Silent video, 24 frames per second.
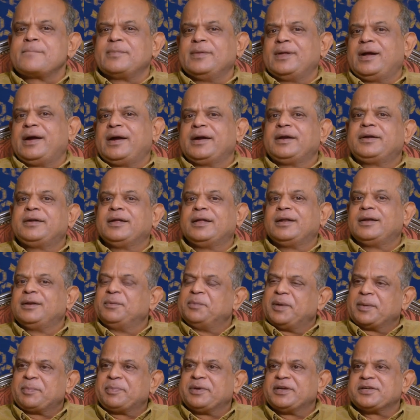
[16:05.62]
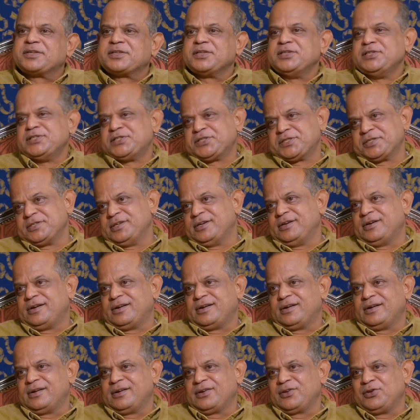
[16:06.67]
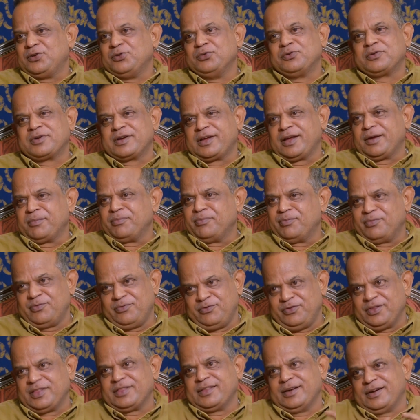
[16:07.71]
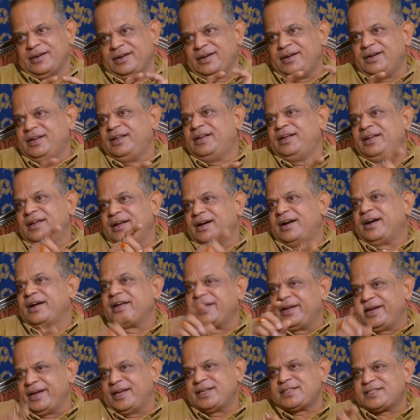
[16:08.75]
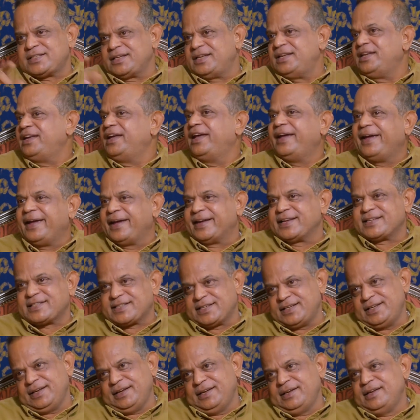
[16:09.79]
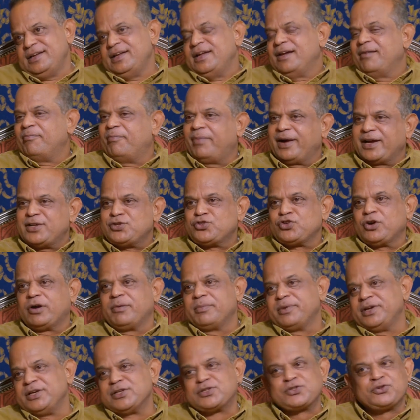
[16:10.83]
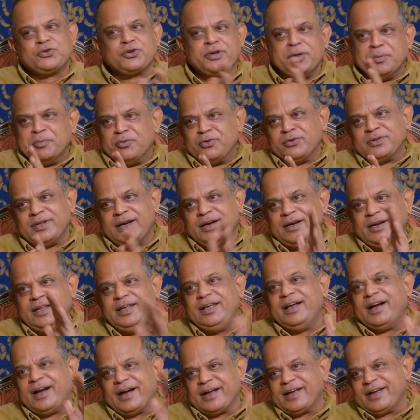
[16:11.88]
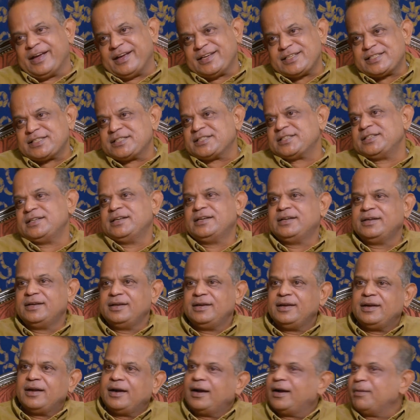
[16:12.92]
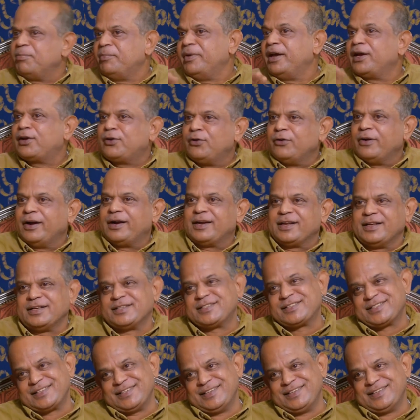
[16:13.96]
I tell my patients, you came with the DISEASC. My job is to remove the DIS and make you at ease.